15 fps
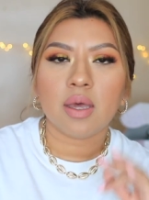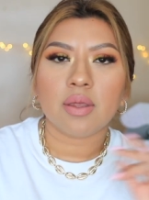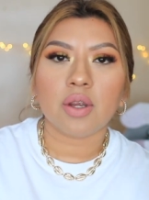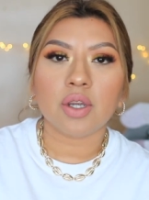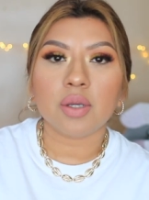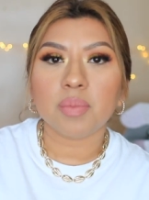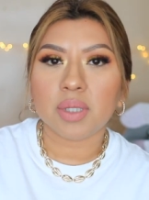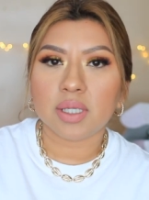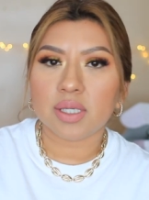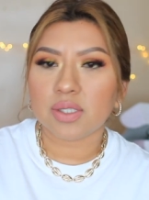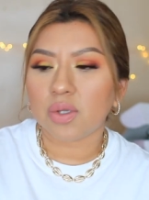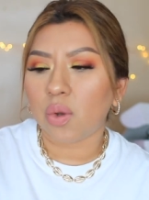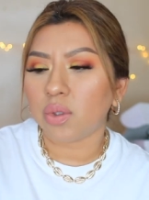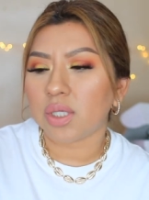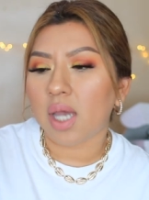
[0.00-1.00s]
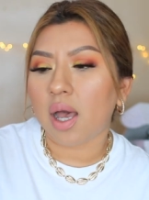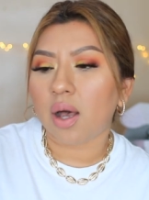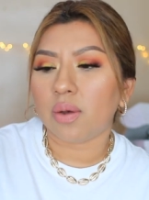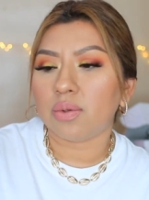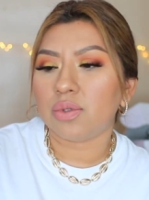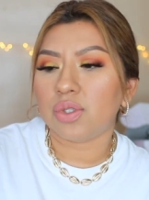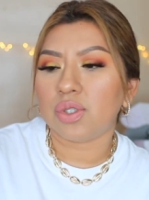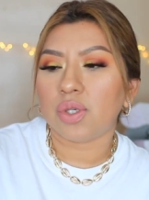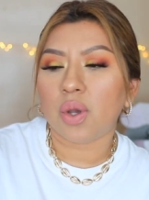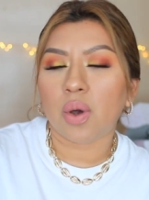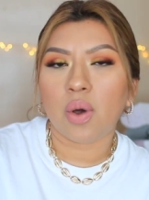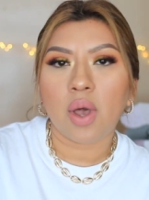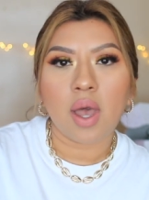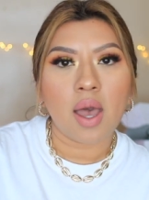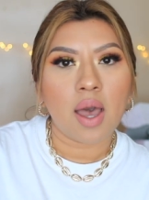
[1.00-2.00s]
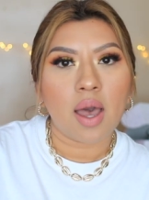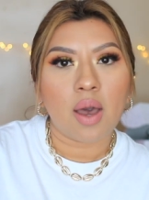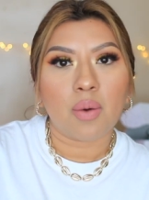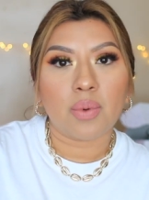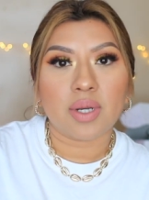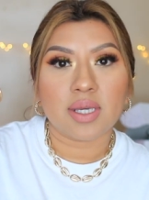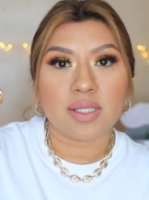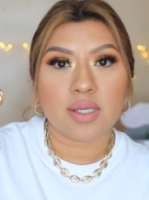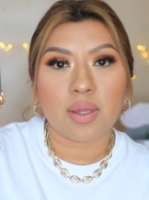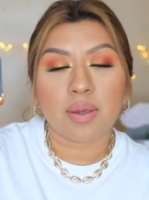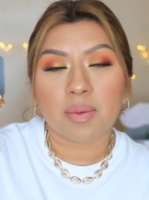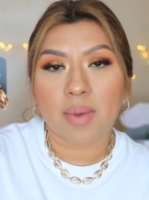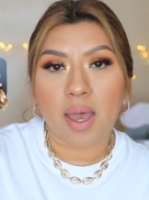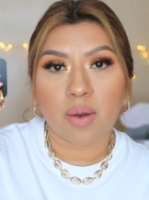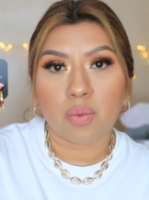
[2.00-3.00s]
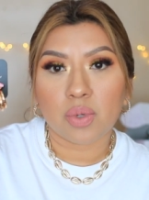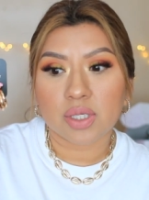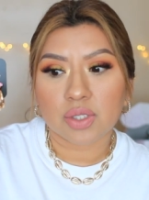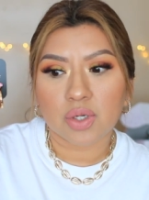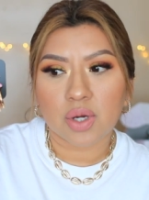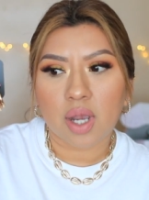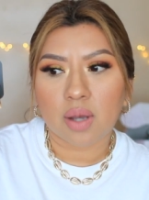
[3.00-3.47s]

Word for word: they're completely sold out so when I saw them at Windsor